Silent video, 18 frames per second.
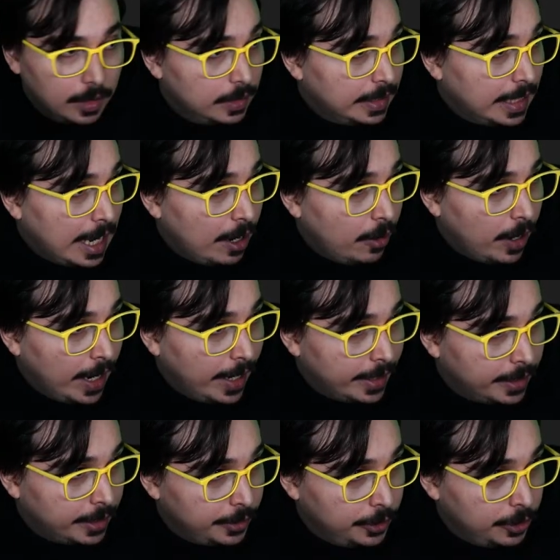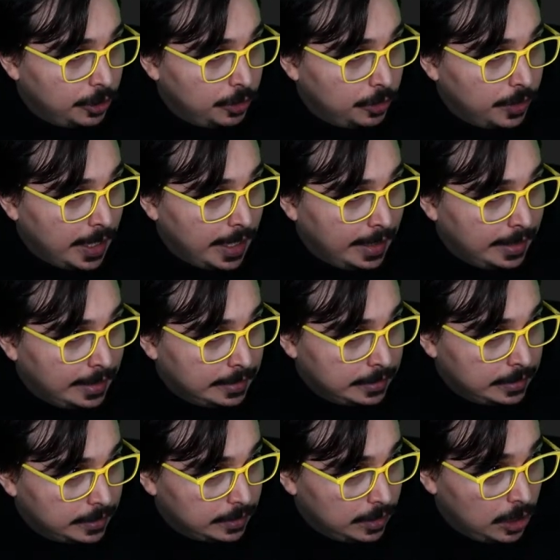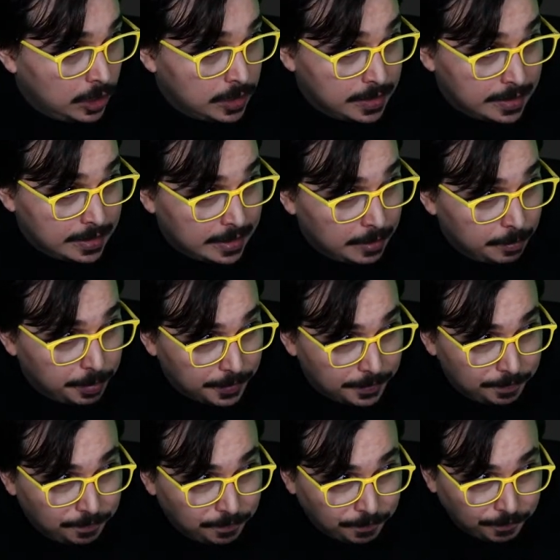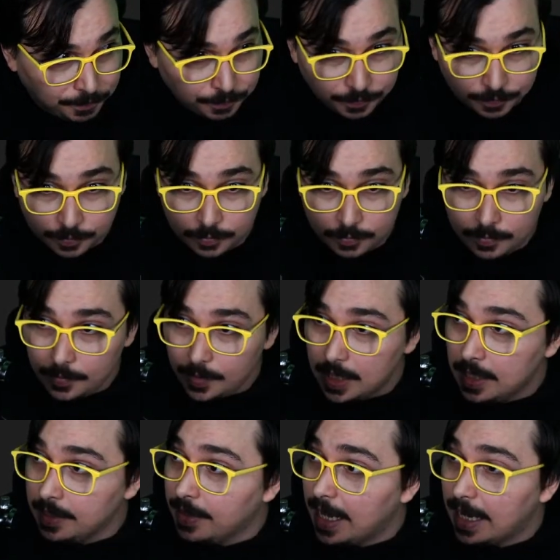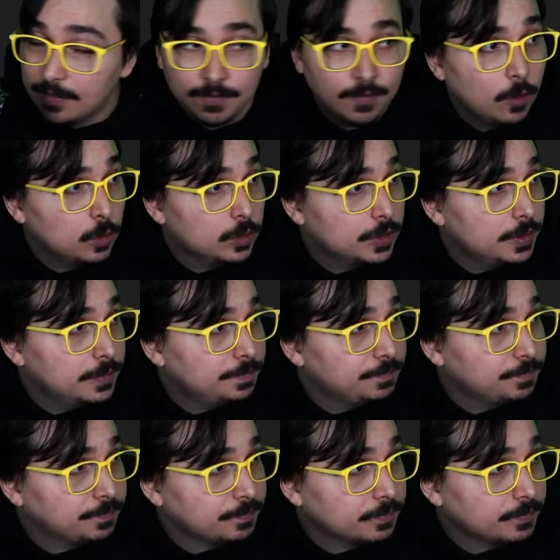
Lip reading: Now I can go and unzip that folder.